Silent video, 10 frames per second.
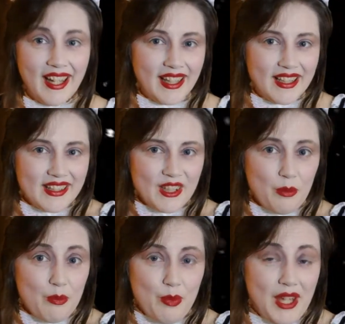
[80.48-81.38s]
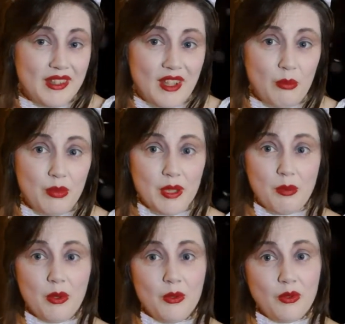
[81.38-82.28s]
because they're based on
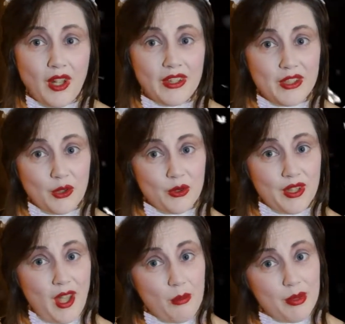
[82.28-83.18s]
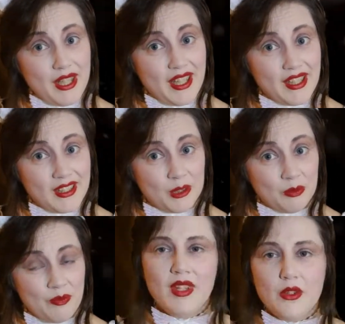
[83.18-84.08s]
people who volunteer for the company.
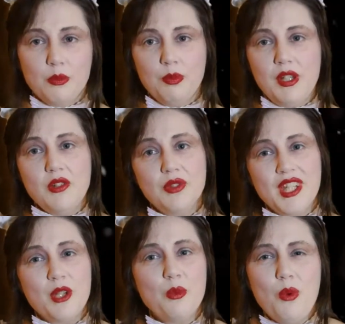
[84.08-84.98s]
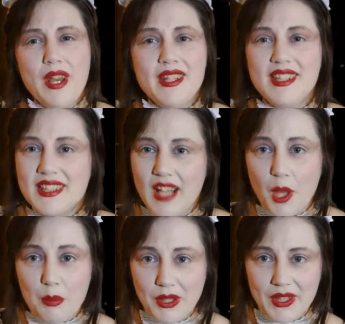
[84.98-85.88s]
So briefly, what is a deck
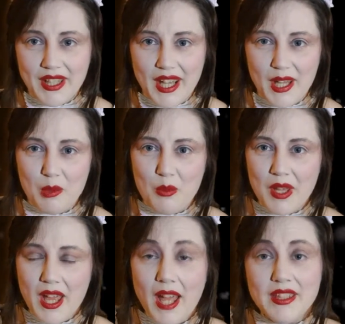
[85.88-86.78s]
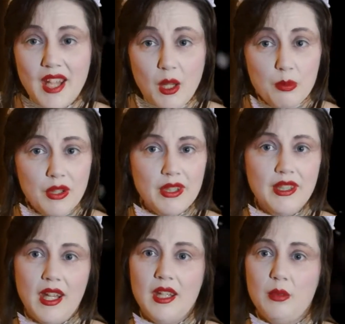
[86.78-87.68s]
building game? A deck building
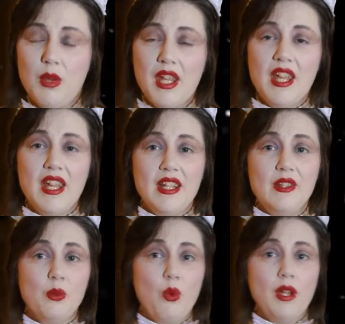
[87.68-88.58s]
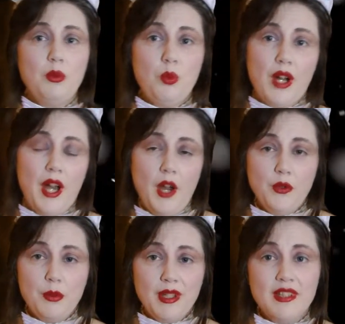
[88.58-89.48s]
game is one where
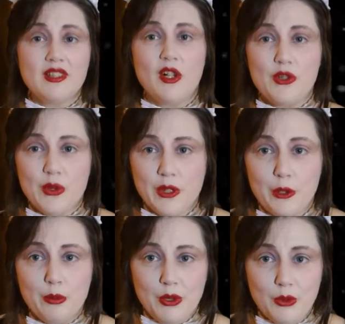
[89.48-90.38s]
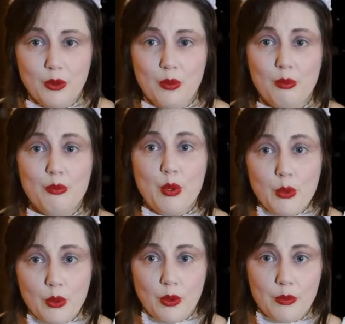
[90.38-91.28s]
everybody starts with a communal pool